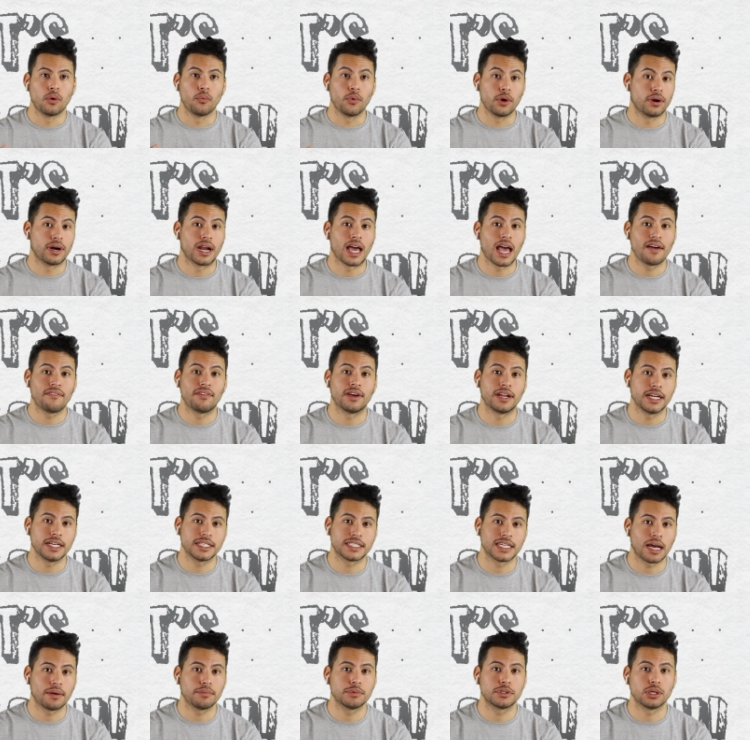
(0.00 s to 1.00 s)
We don't have any
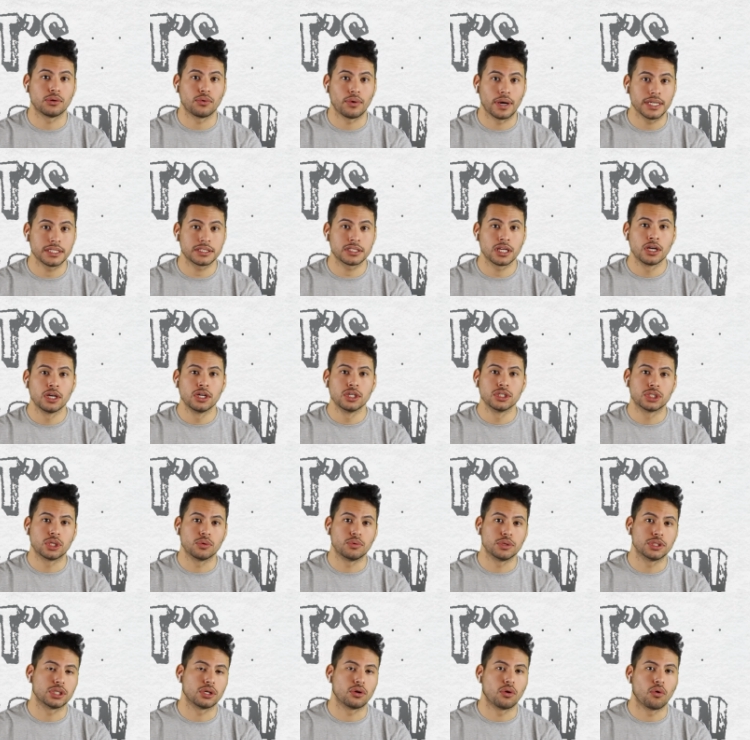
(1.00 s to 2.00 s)
time to waste, so
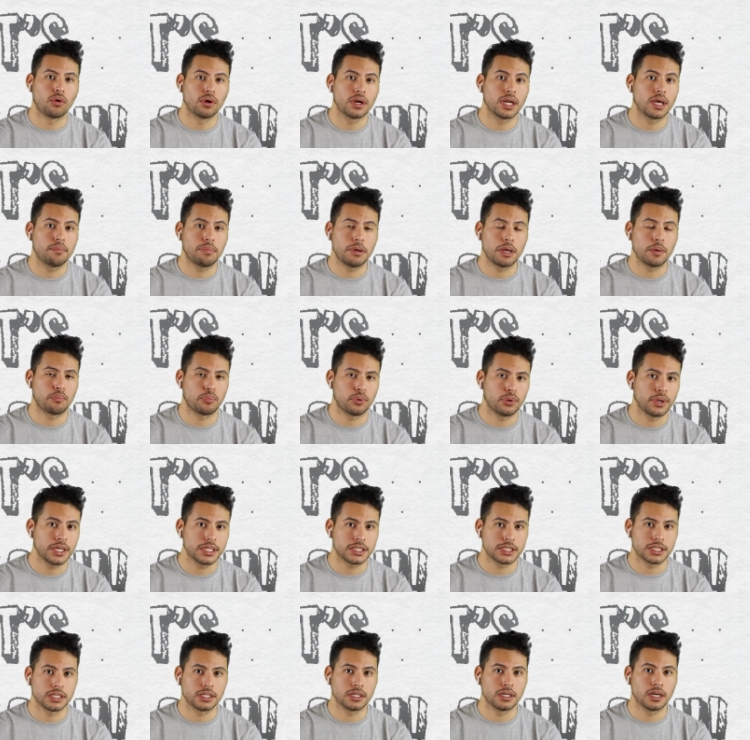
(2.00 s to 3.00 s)
we should only be
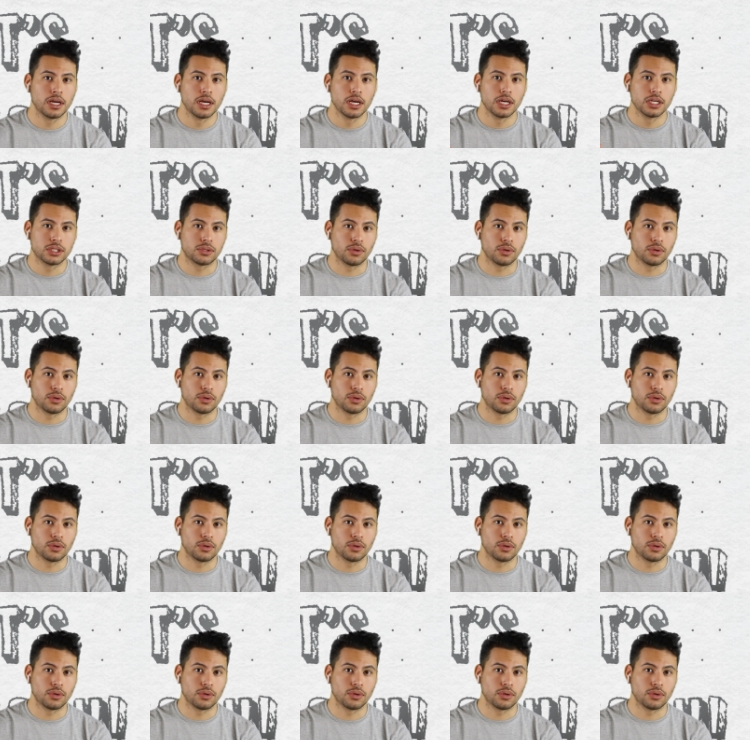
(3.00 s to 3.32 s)
preaching